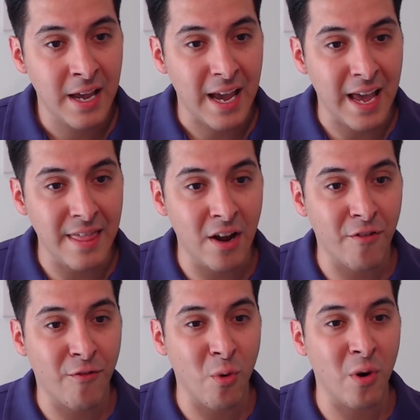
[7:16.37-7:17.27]
and
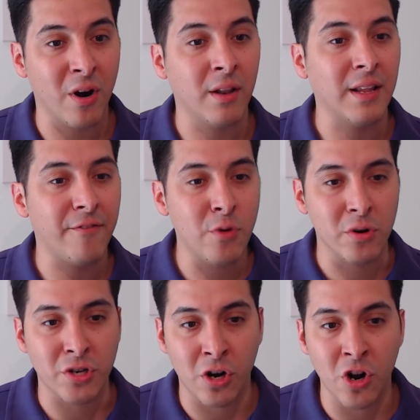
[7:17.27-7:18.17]
therefore fewer
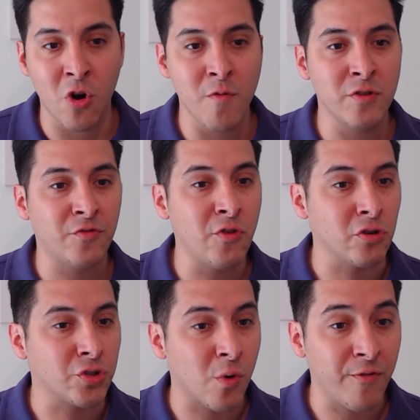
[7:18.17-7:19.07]
turnovers, fewer
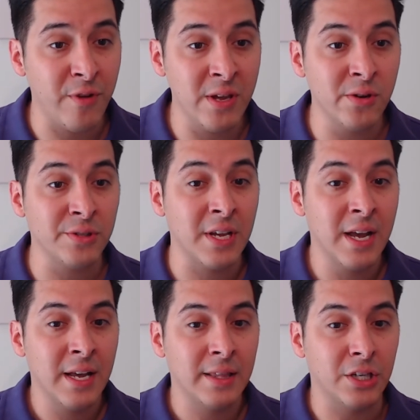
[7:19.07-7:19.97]
short fields.
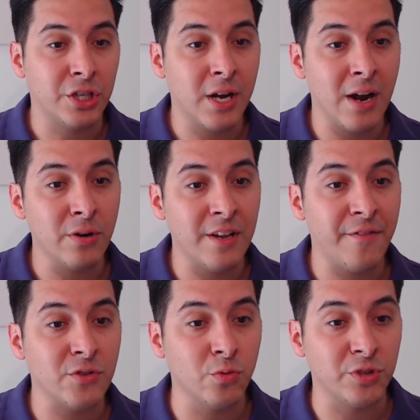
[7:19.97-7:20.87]
The Chicago
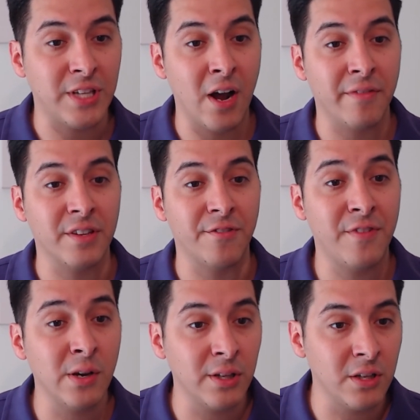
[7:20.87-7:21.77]
defense will stay off the
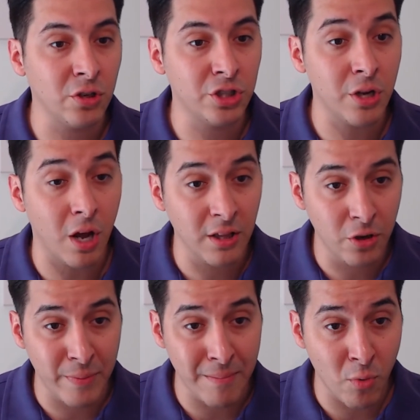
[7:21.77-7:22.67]
field a
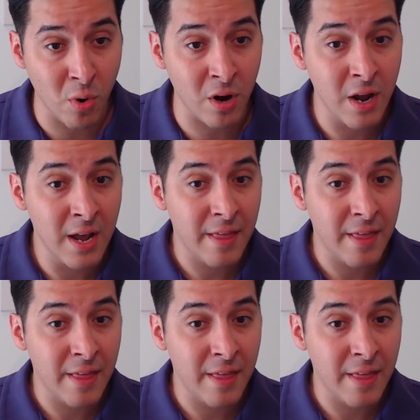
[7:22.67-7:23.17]
little bit more.